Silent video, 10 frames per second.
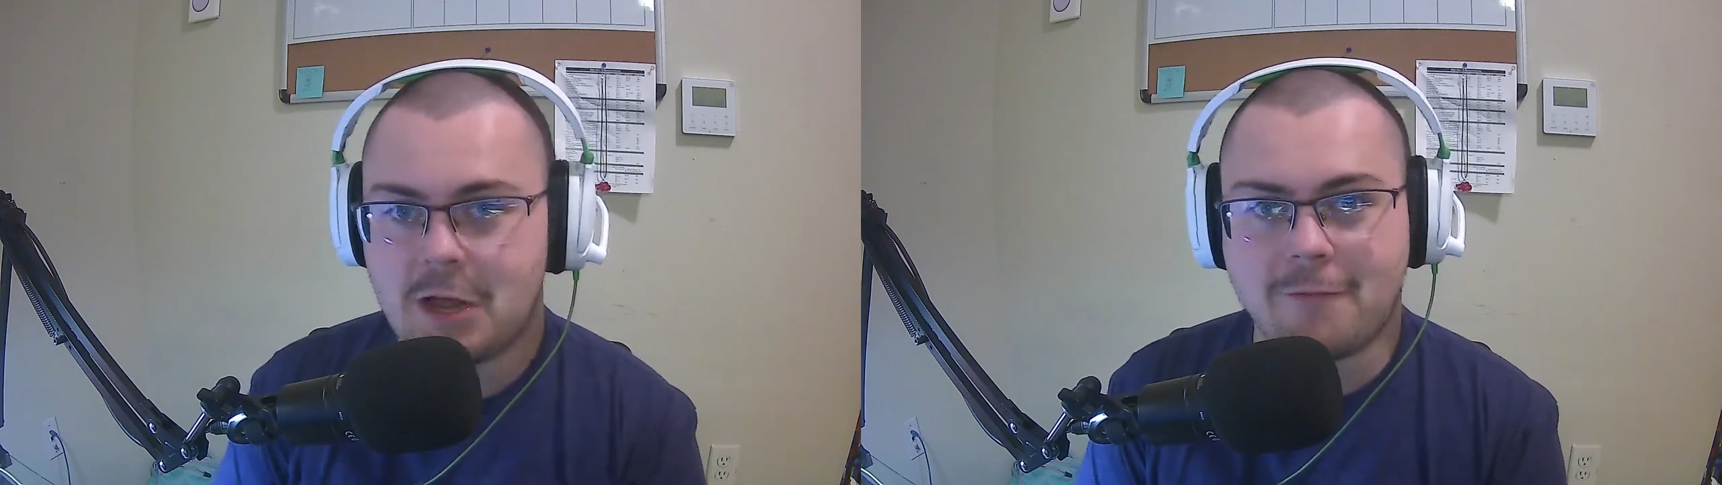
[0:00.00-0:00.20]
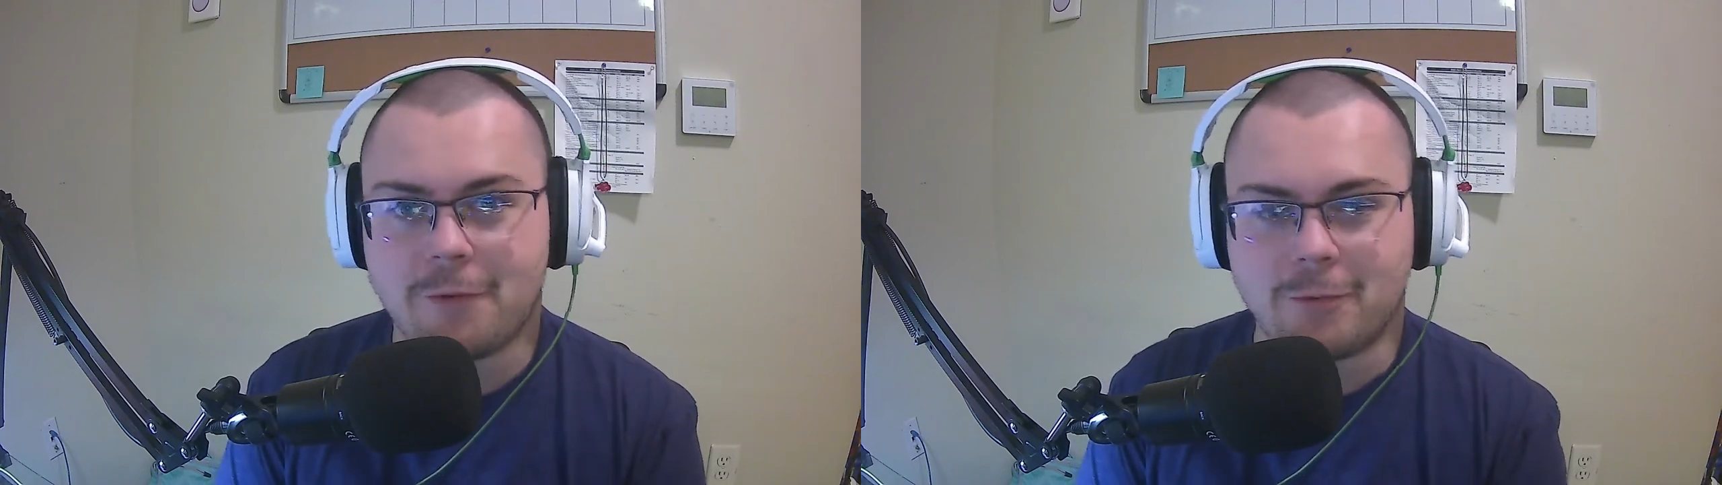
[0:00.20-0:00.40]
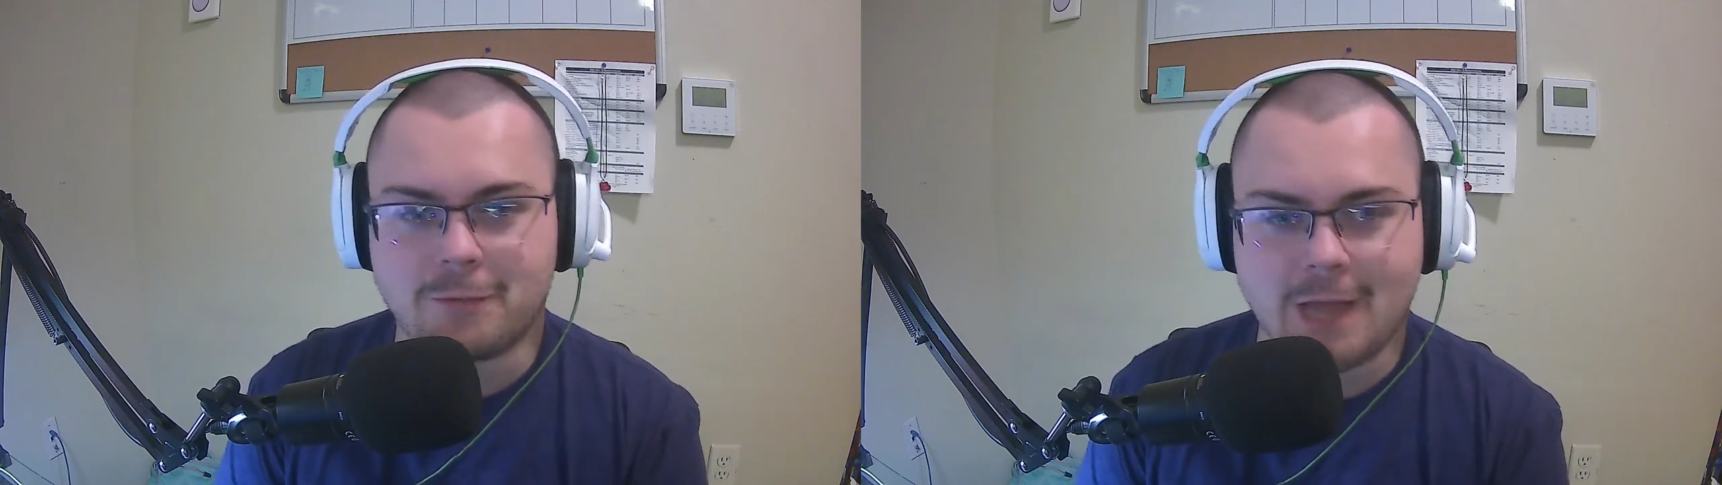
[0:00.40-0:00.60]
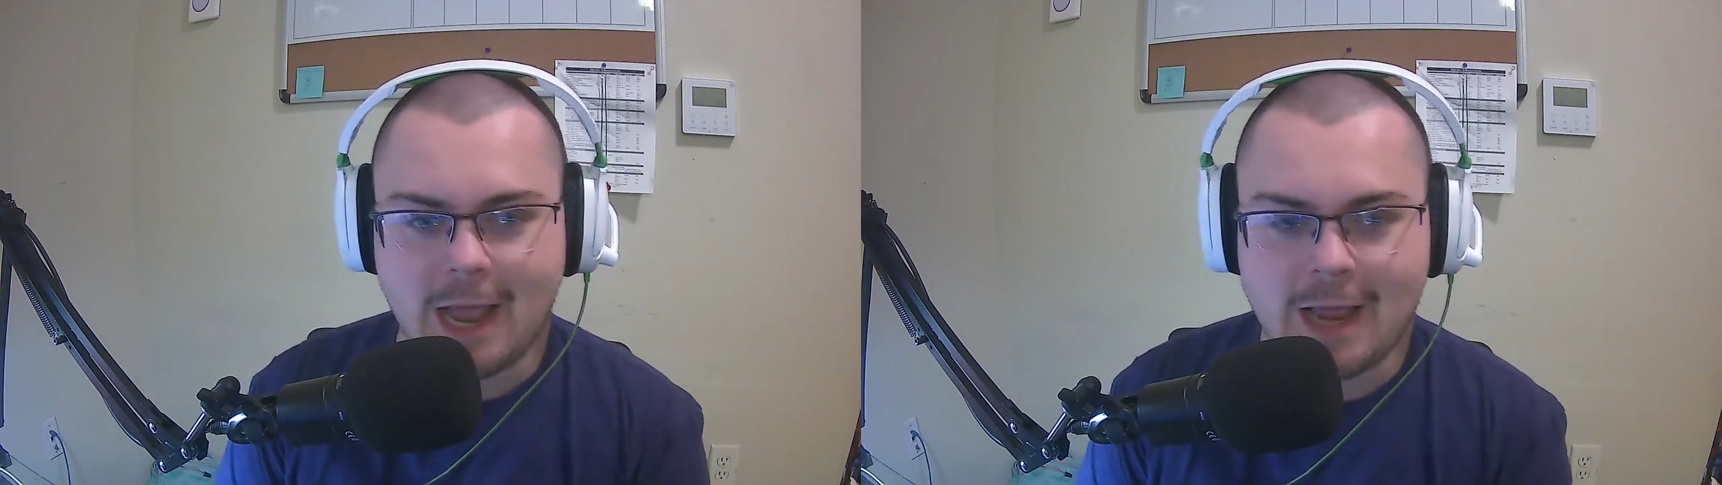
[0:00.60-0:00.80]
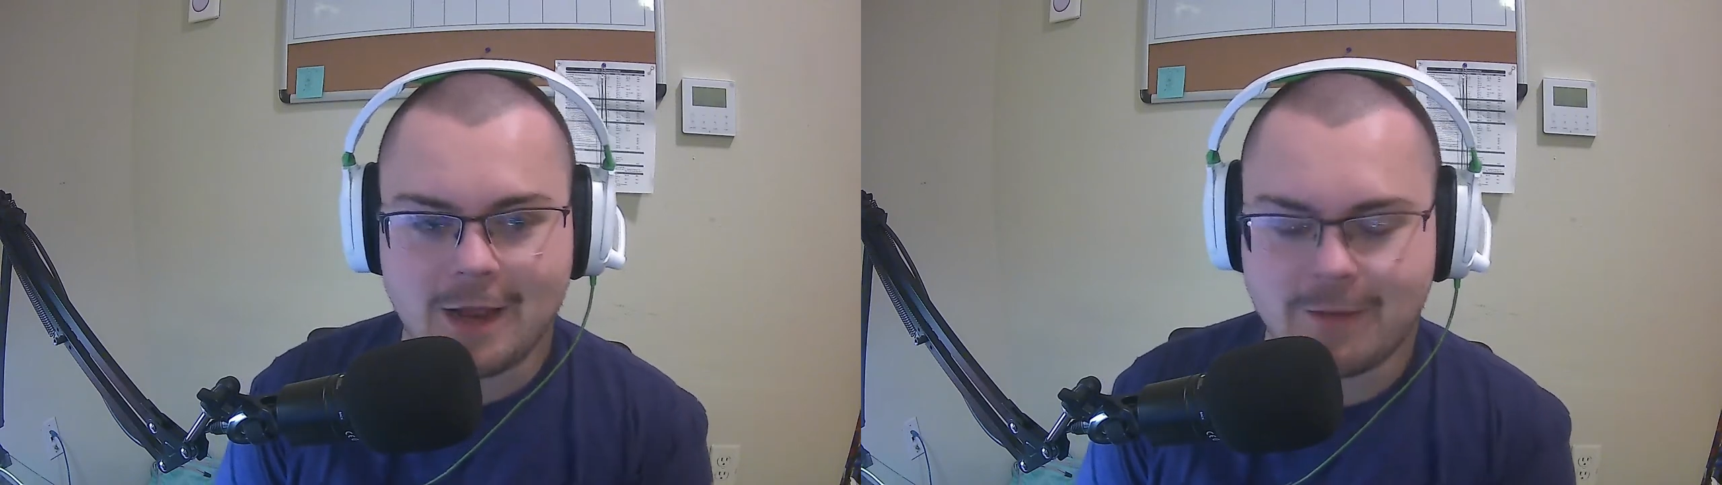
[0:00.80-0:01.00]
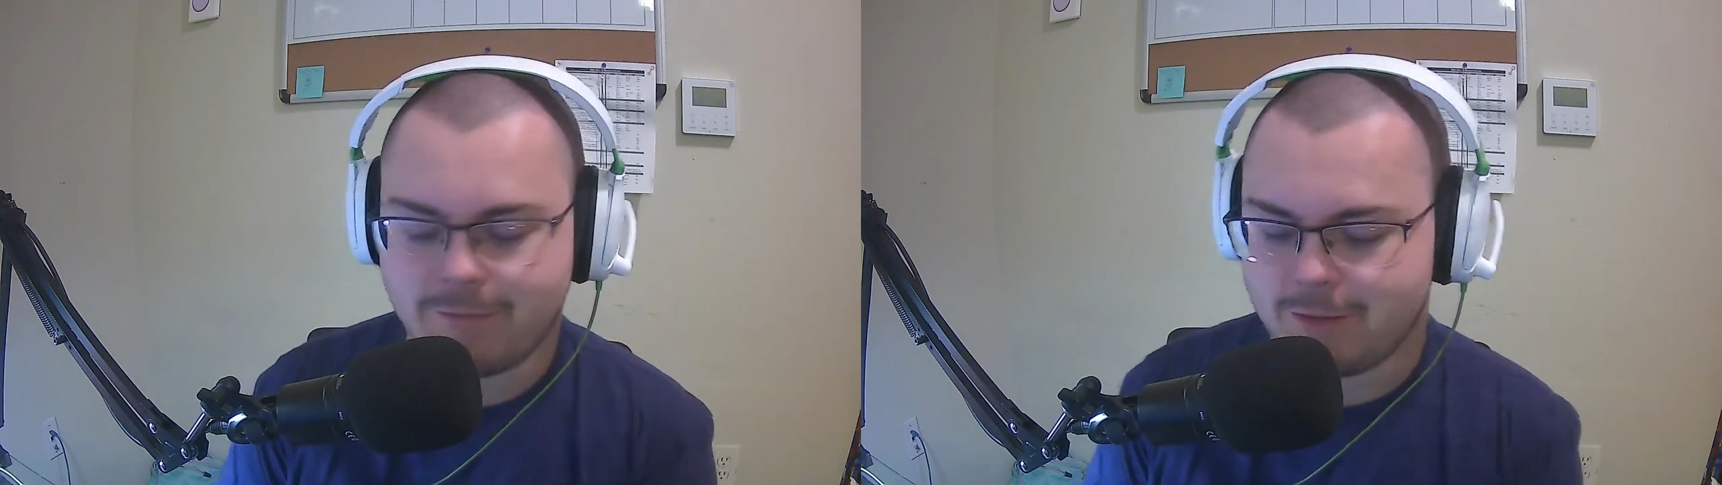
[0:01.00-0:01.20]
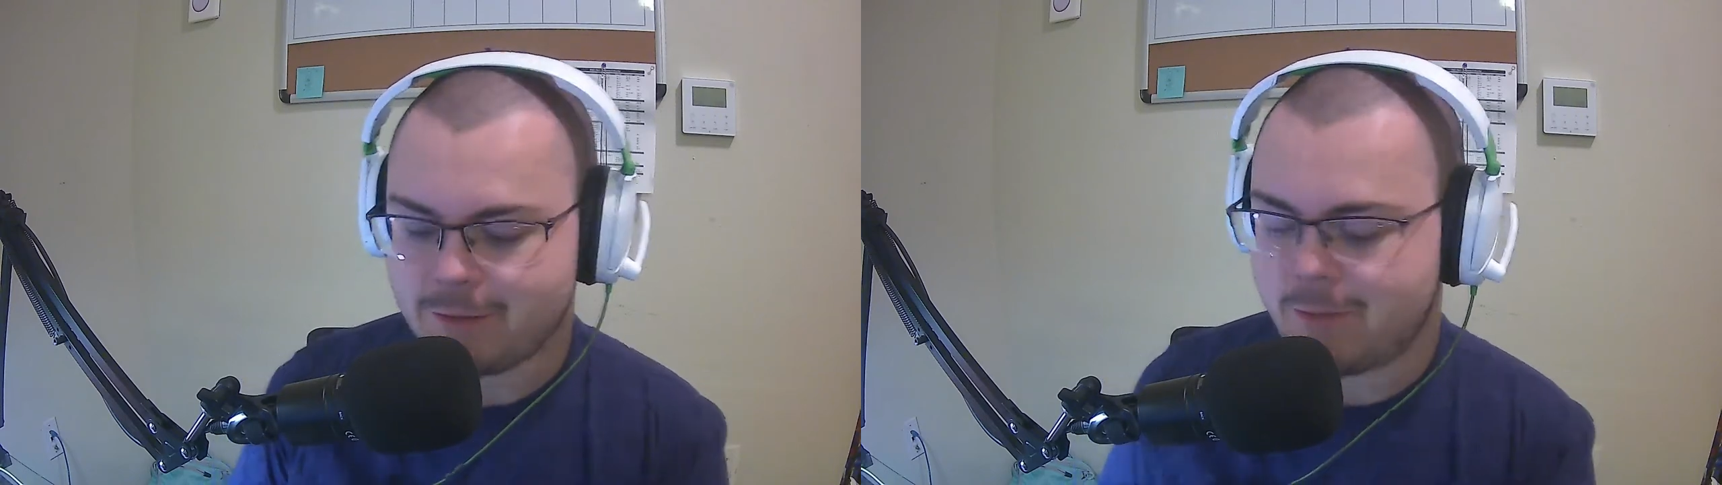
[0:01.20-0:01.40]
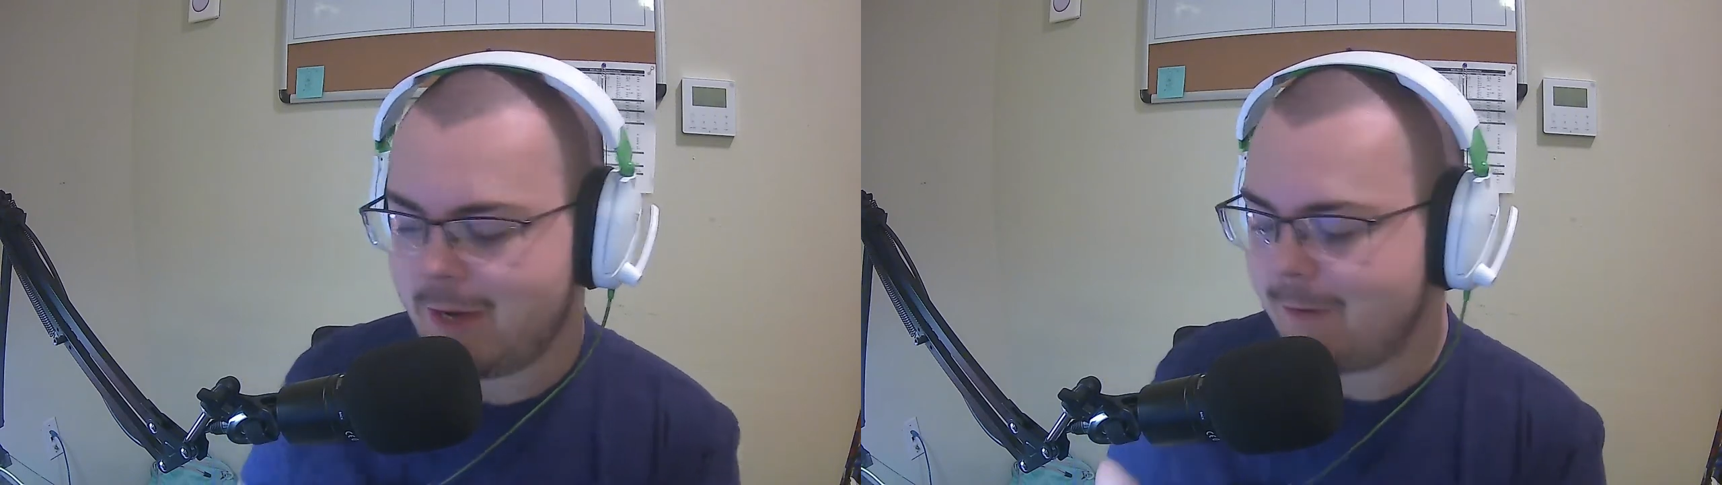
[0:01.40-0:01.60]
every day of
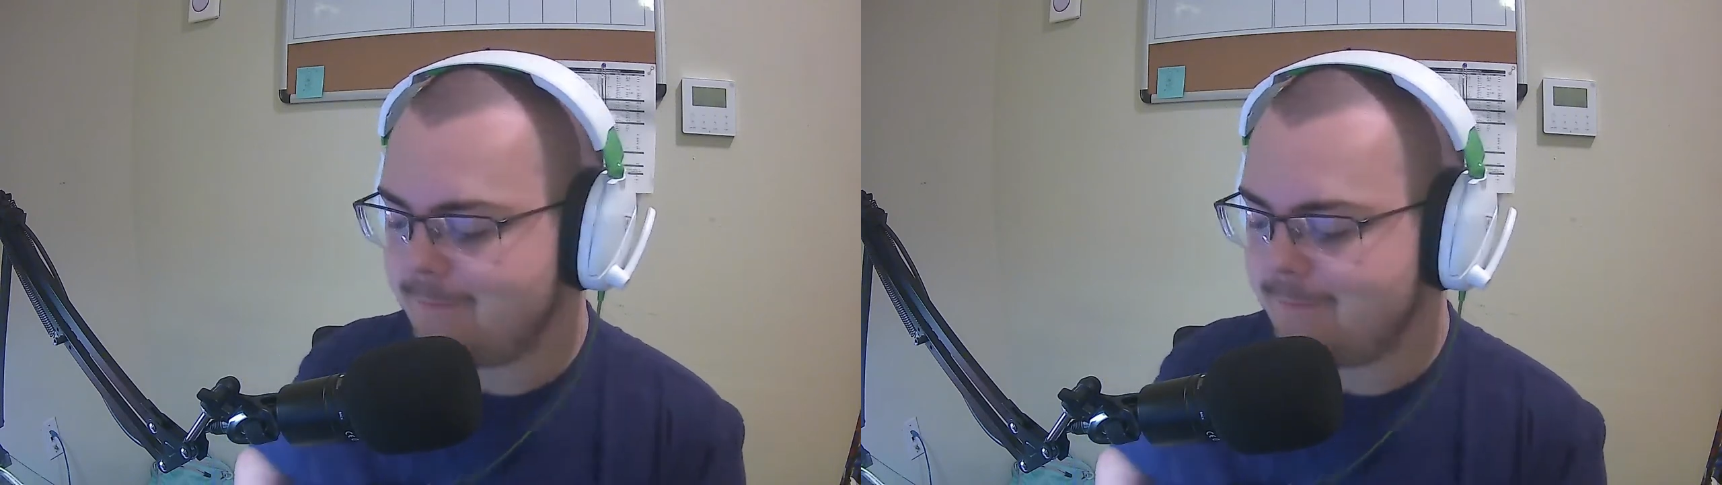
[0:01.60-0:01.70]
this week.